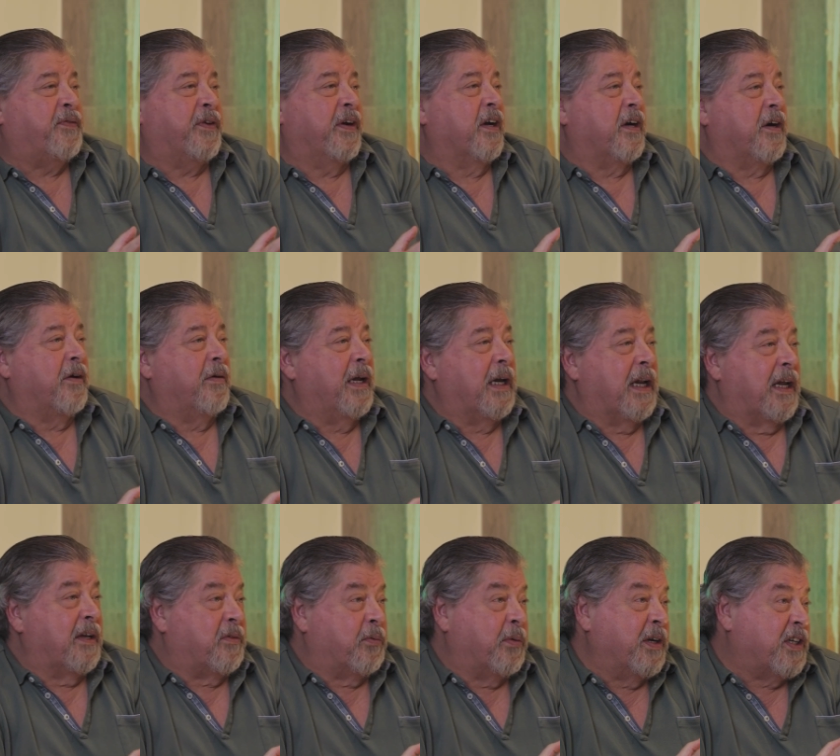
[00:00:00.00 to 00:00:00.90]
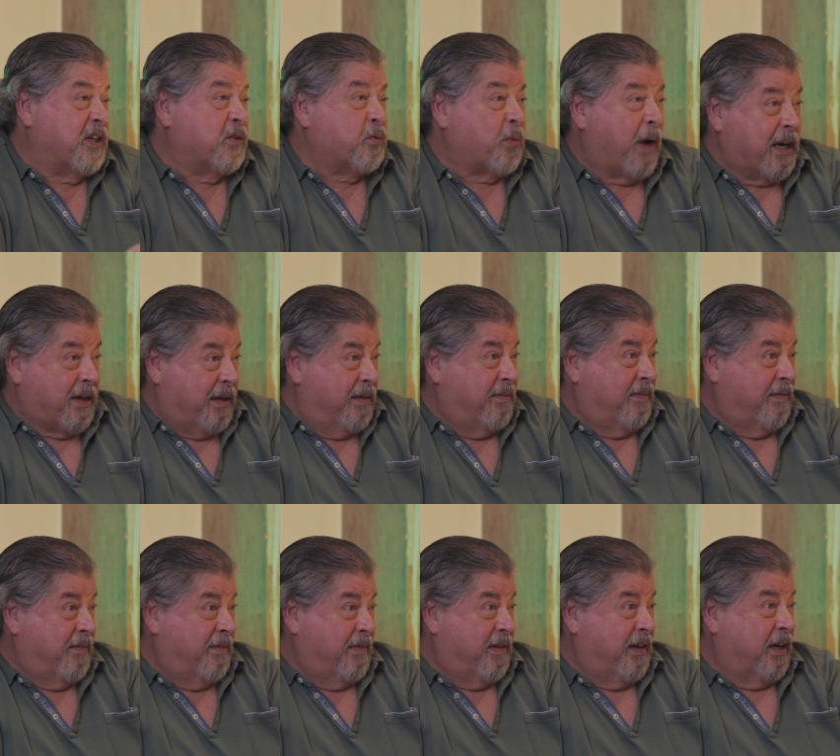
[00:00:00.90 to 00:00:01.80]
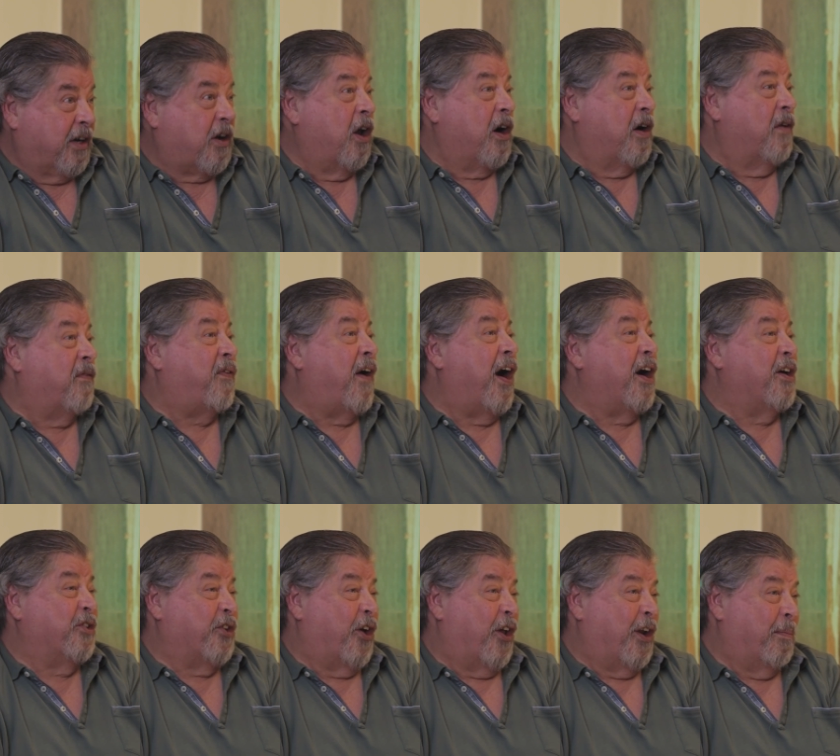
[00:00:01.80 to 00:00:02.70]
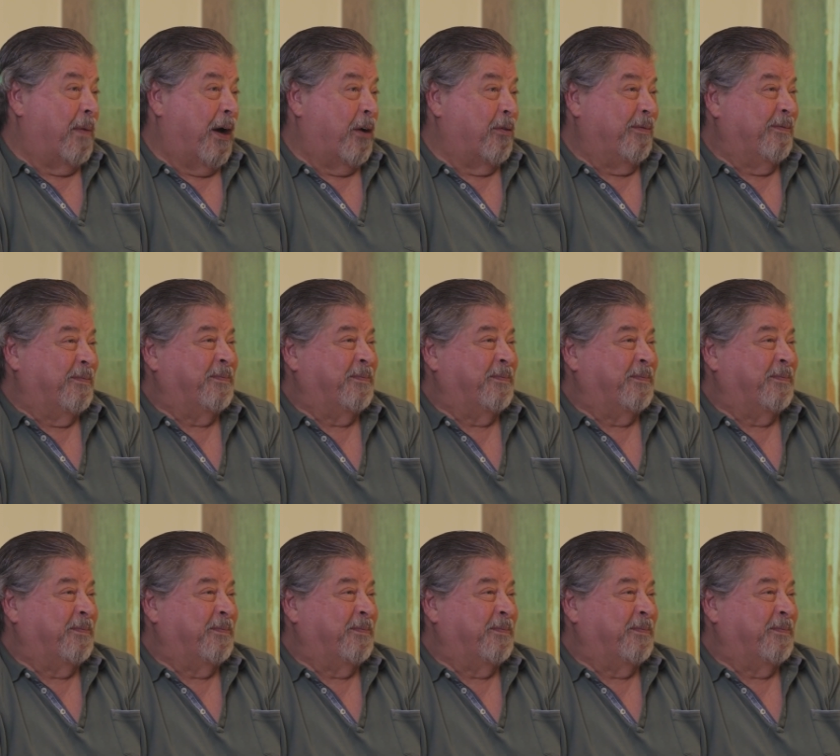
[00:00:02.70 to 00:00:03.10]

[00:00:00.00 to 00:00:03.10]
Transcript: If it weren't for the guerrillas, which is what Color of Fire is all